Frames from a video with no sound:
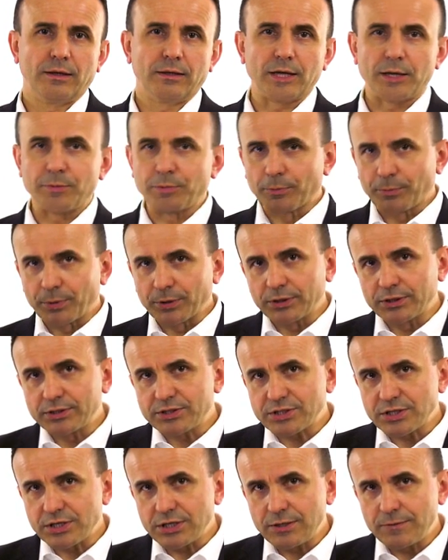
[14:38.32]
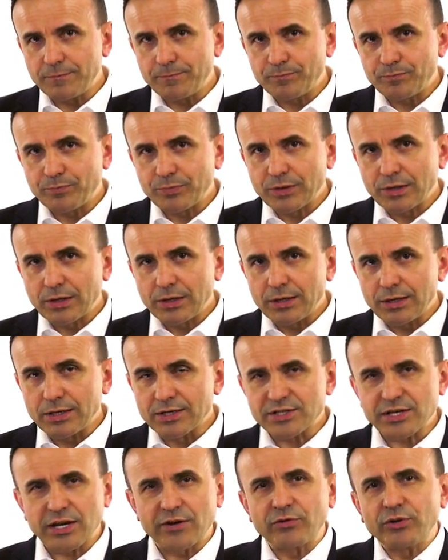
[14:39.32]
Capability
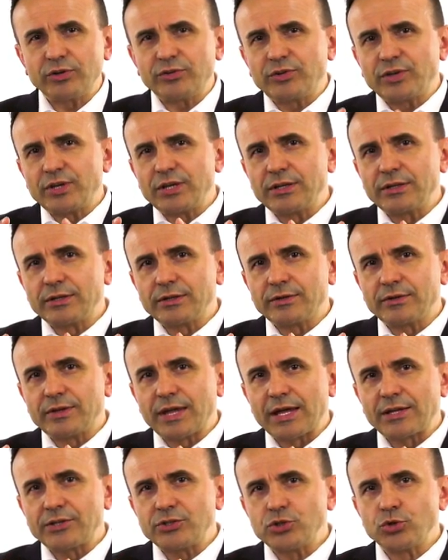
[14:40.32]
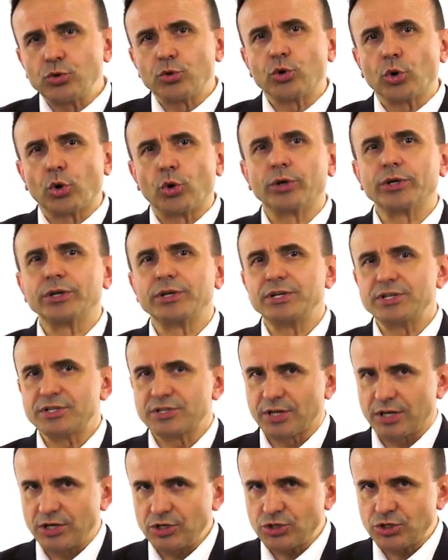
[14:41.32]
is everything that your
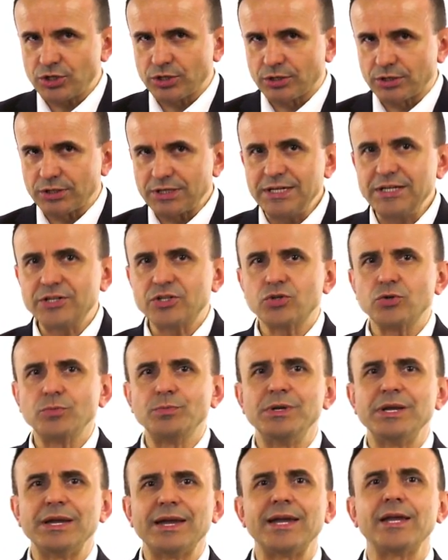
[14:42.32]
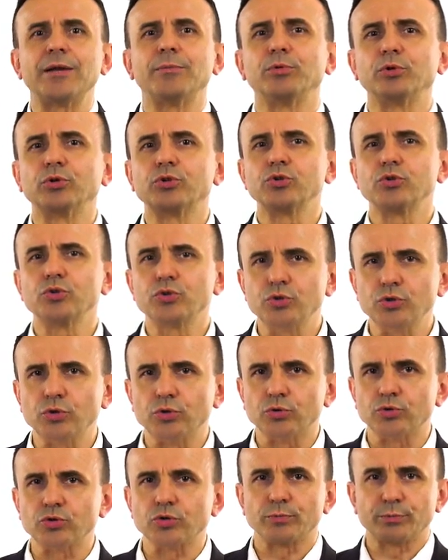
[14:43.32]
organization needs to be able to
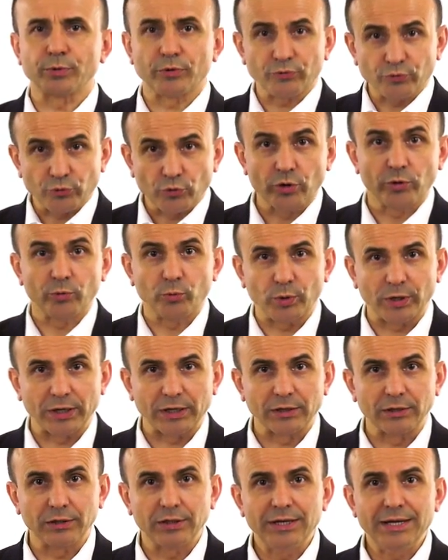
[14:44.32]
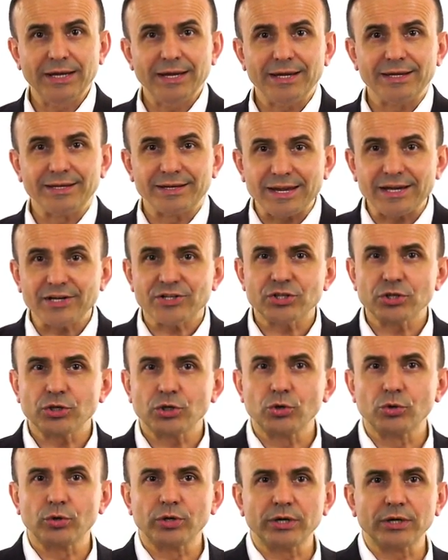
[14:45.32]
do to perform well in
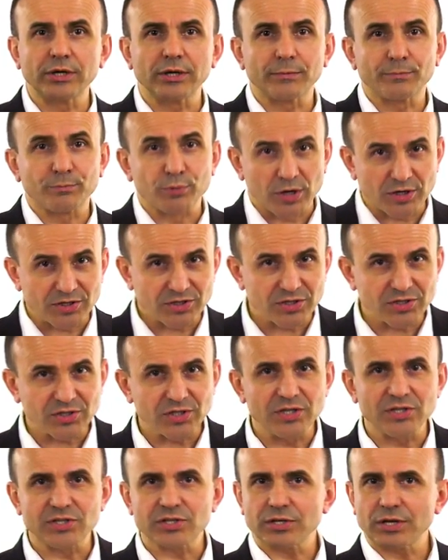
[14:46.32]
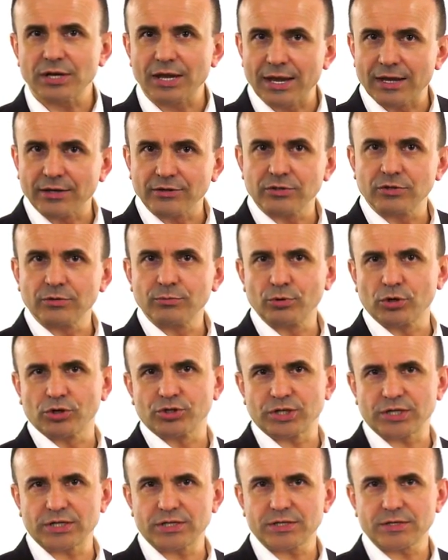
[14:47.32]
executing processes and
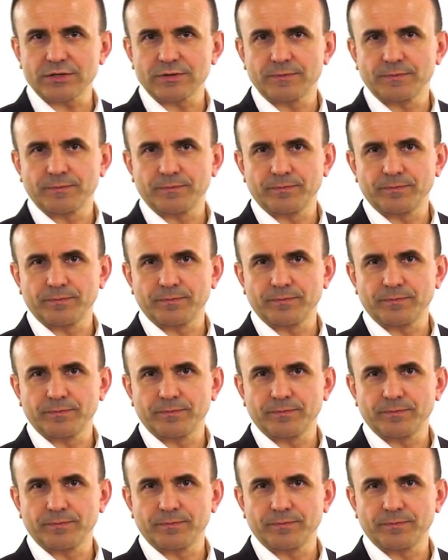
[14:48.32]
projects.